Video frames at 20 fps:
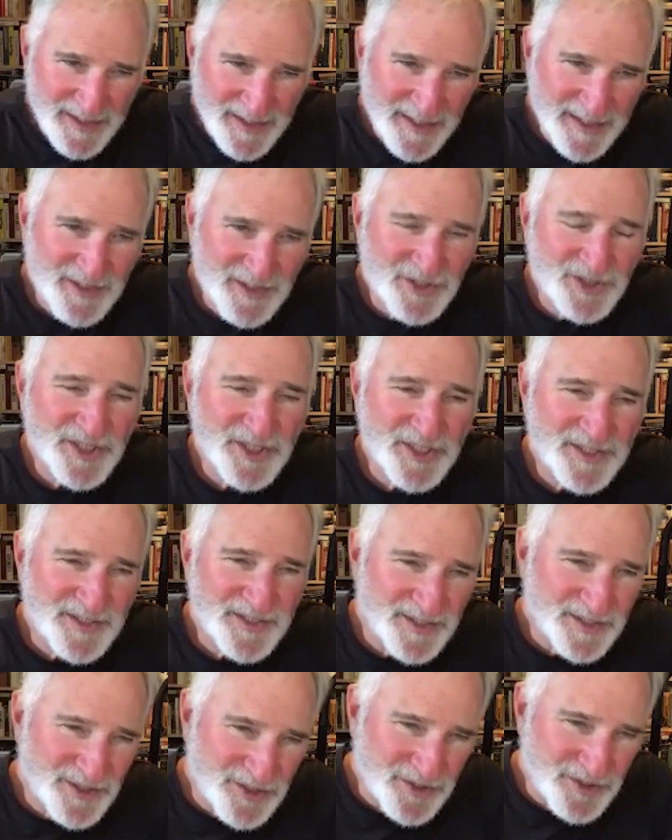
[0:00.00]
It's just
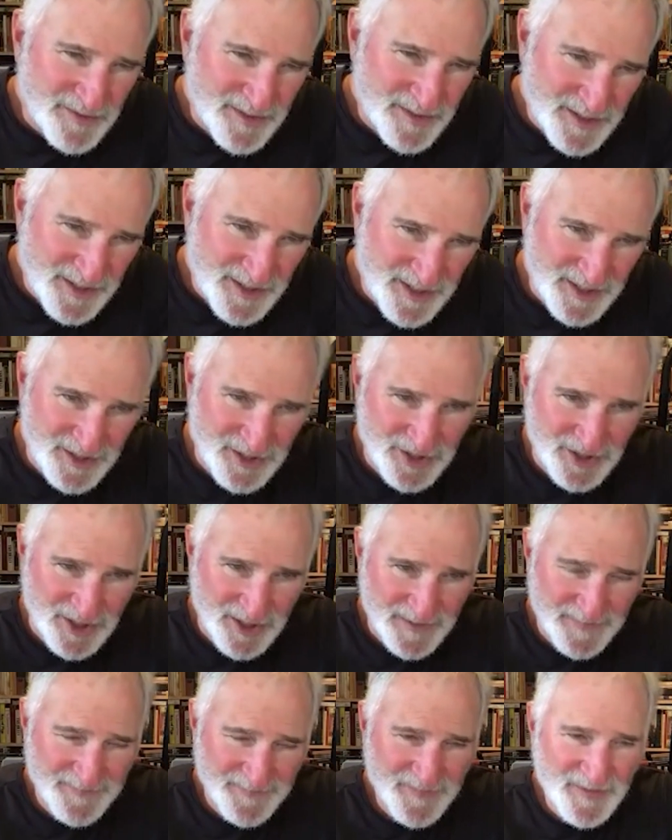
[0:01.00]
a
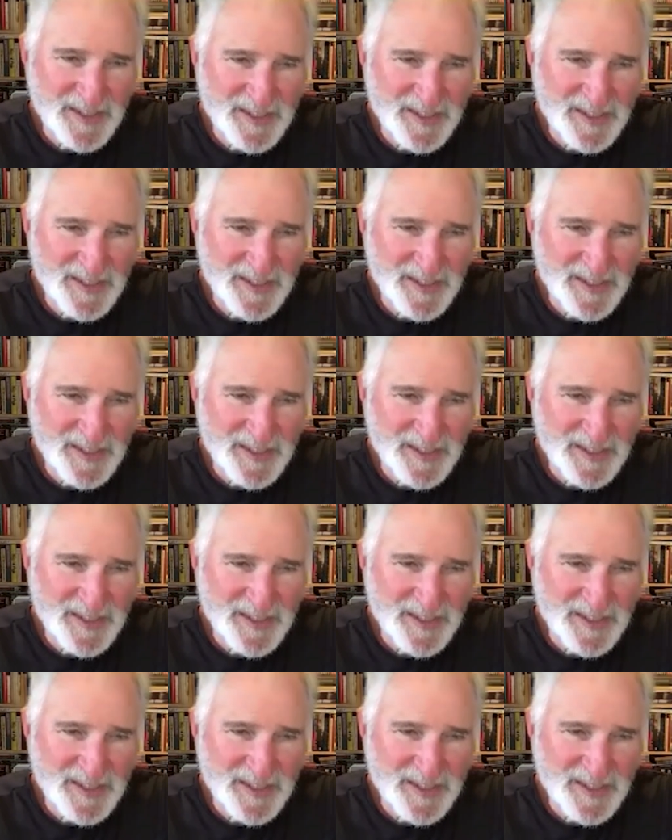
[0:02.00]
tradition.